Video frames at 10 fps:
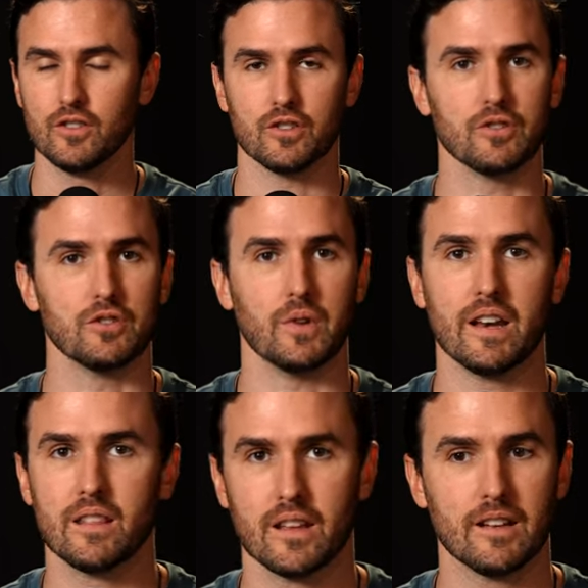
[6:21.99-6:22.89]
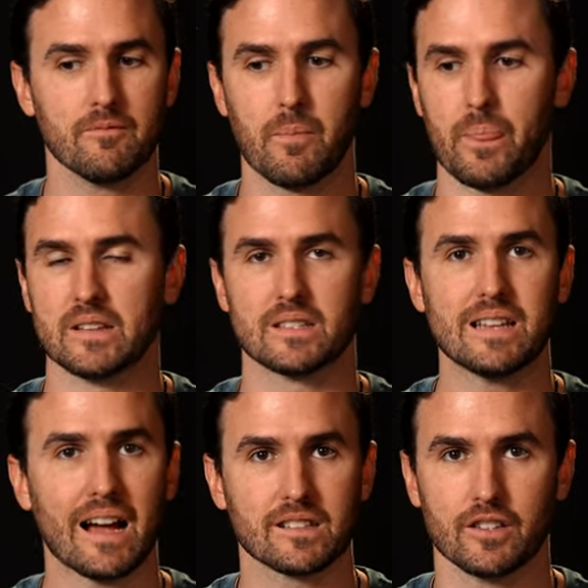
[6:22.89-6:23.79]
Don't do anything that's
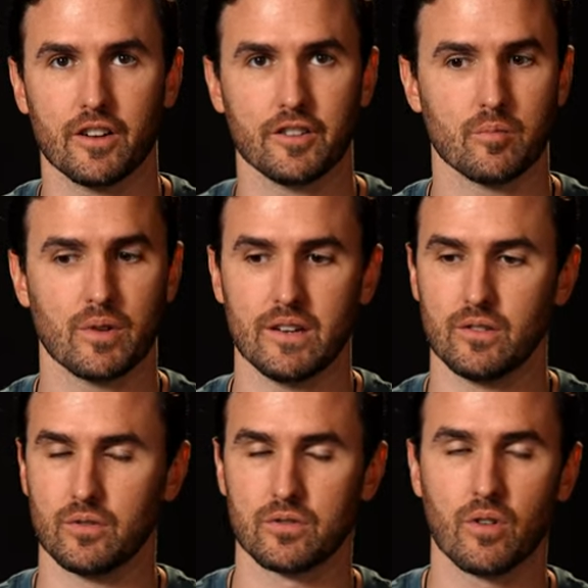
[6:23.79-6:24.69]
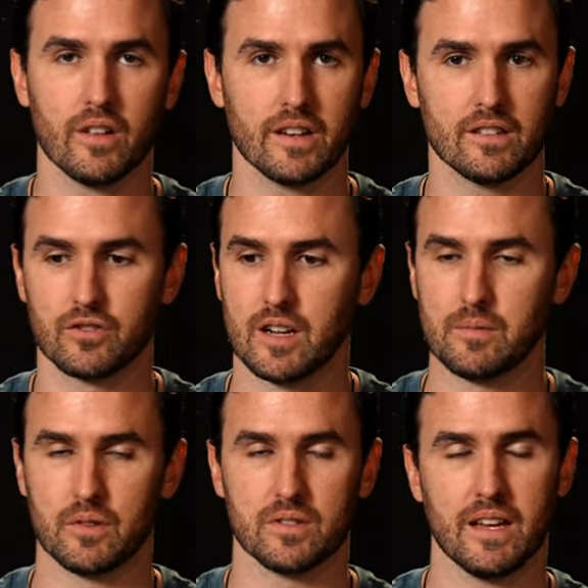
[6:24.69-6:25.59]
taxing on your brain. Don't scroll on
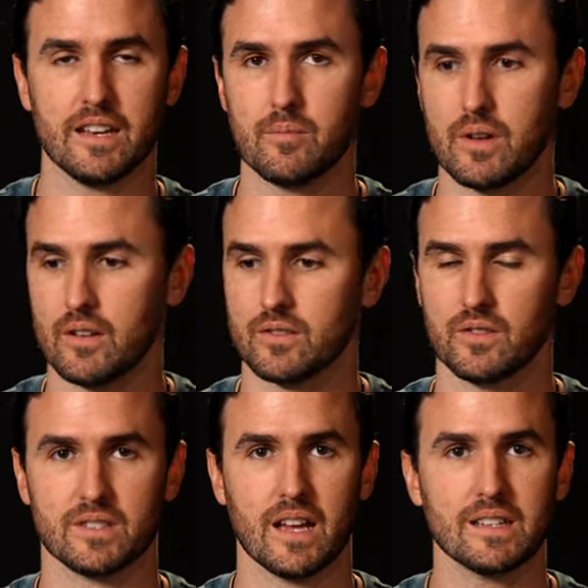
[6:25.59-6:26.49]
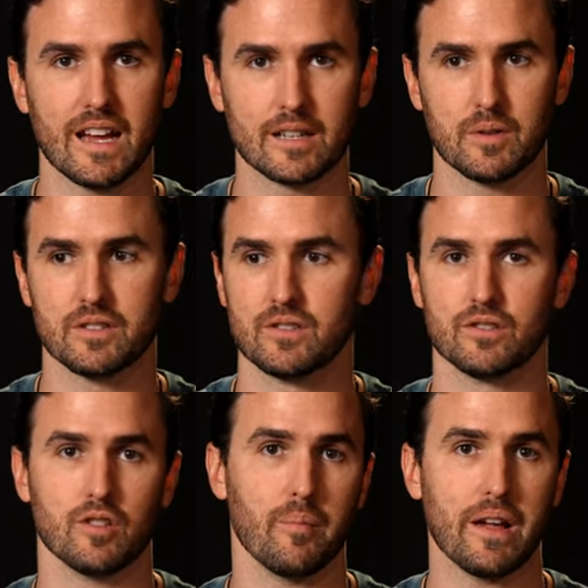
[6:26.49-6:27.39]
Instagram, don't send emails, don't send text
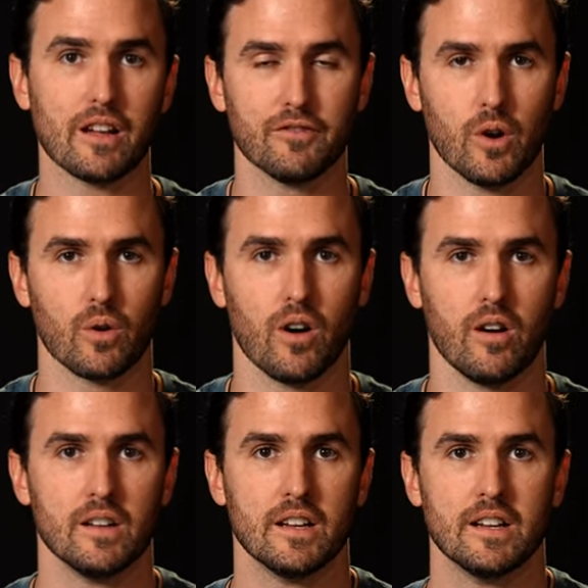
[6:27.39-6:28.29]
messages, don't make a phone call.